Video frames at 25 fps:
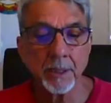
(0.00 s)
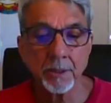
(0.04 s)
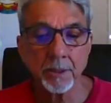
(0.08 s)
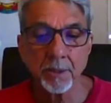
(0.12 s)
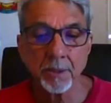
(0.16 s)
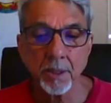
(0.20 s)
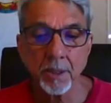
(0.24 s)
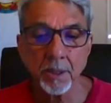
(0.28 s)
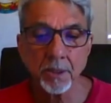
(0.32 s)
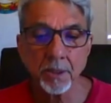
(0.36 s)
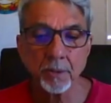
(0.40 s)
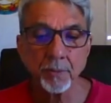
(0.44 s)

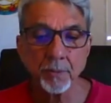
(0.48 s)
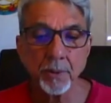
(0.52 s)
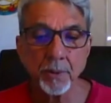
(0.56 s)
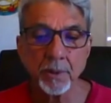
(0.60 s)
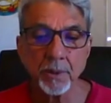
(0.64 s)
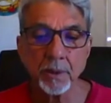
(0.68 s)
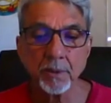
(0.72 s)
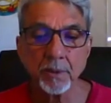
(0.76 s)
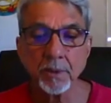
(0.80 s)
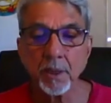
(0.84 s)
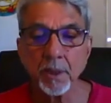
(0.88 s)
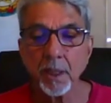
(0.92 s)
just for
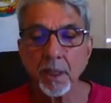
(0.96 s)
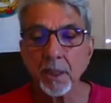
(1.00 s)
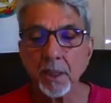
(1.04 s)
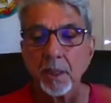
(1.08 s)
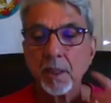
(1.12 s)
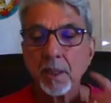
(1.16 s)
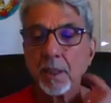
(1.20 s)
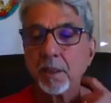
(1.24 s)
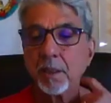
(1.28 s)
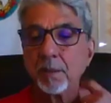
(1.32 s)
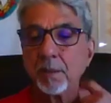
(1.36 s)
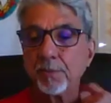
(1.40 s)
the
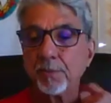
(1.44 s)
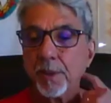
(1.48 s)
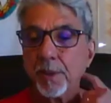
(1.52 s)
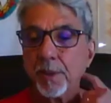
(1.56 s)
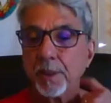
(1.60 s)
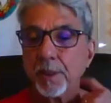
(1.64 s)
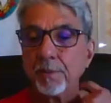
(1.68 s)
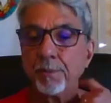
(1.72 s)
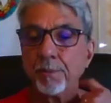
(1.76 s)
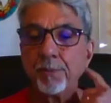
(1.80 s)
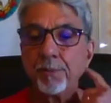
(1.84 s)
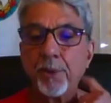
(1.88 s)
sake
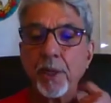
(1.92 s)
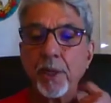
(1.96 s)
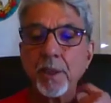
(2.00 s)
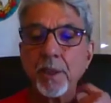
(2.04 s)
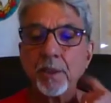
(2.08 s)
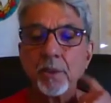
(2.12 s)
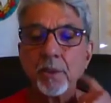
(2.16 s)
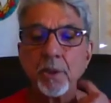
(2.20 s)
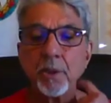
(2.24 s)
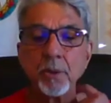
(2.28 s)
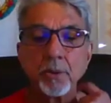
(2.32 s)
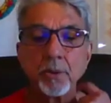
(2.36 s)
of fake
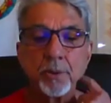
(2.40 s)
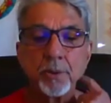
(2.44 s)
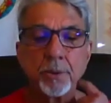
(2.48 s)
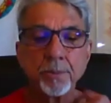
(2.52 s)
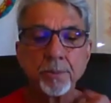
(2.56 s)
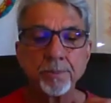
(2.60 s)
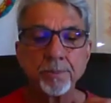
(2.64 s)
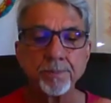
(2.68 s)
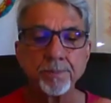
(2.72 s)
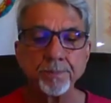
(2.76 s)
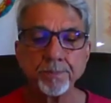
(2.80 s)
news,